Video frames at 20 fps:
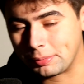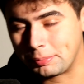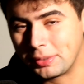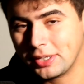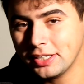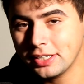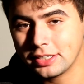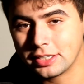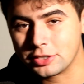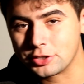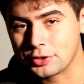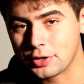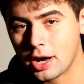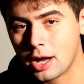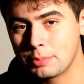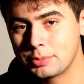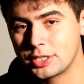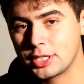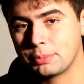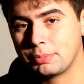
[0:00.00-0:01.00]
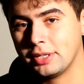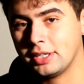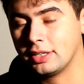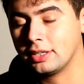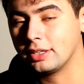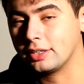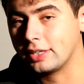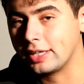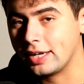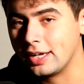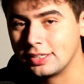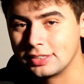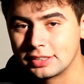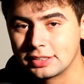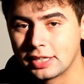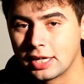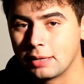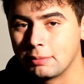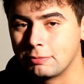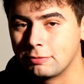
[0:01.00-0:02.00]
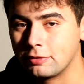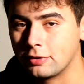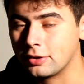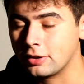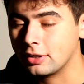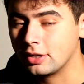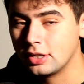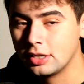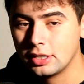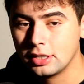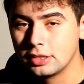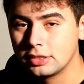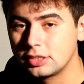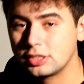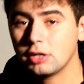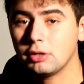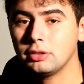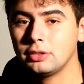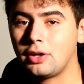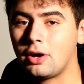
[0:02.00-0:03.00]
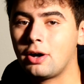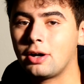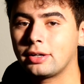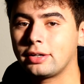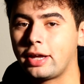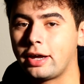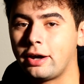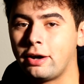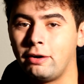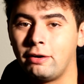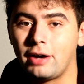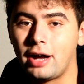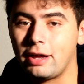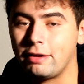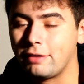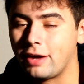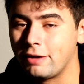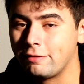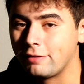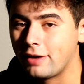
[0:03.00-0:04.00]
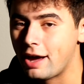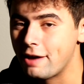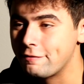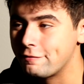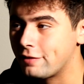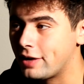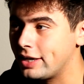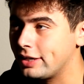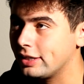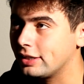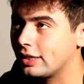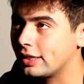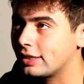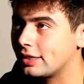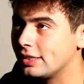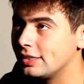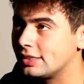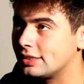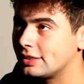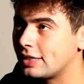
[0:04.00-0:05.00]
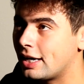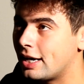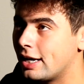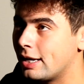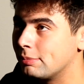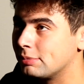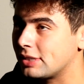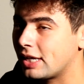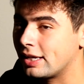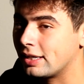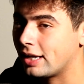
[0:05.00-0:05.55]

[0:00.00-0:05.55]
but being in the drop shipping landscape for so long now, I find it like these times.